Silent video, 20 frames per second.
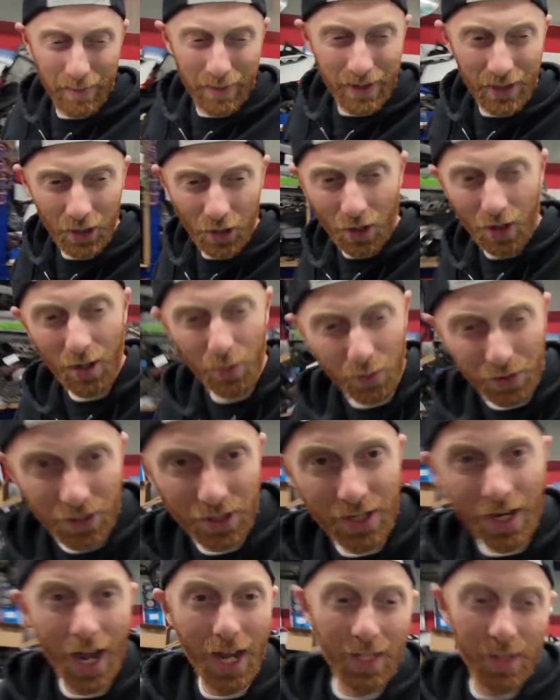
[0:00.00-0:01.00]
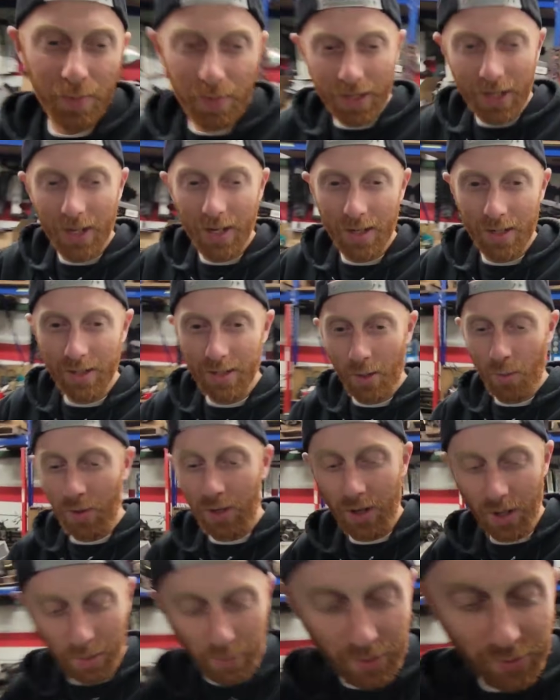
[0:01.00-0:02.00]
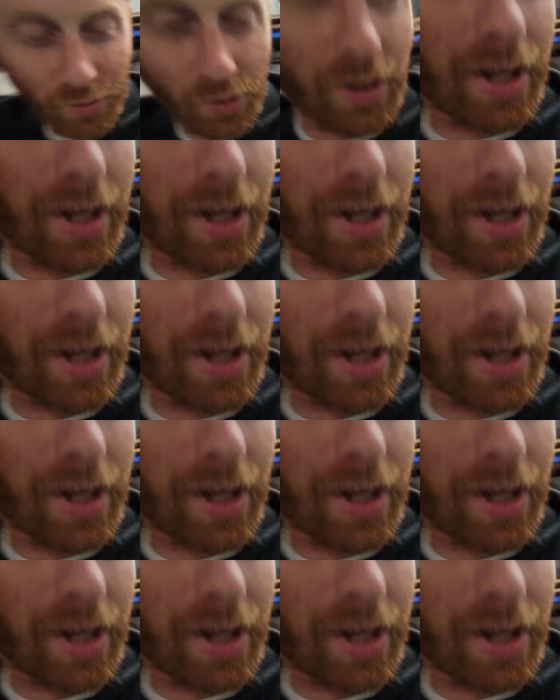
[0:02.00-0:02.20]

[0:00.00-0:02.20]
in the car, which is nice because I want to know how much fuel